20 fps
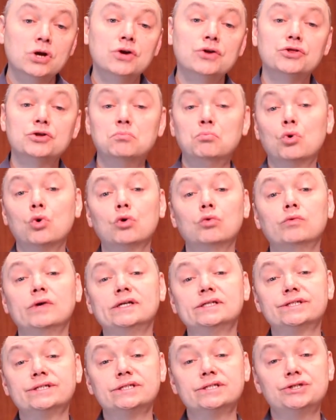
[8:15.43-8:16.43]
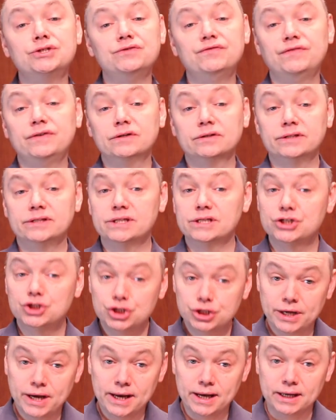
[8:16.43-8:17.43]
The more resonance you feel in the
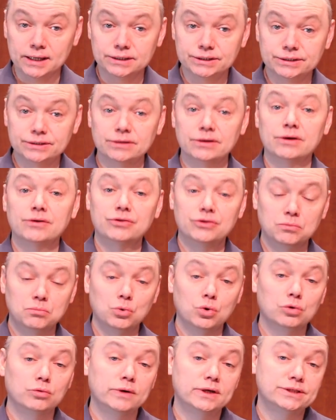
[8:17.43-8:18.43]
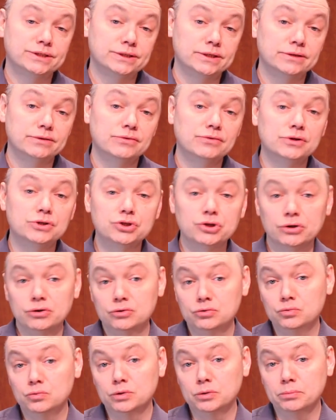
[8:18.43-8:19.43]
chest, the more resonant the
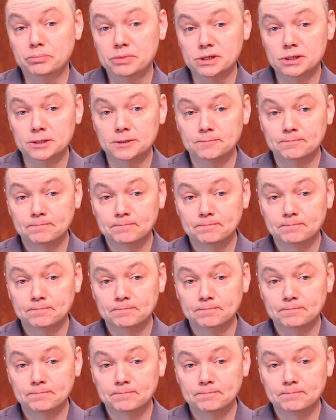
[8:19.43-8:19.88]
tone will be.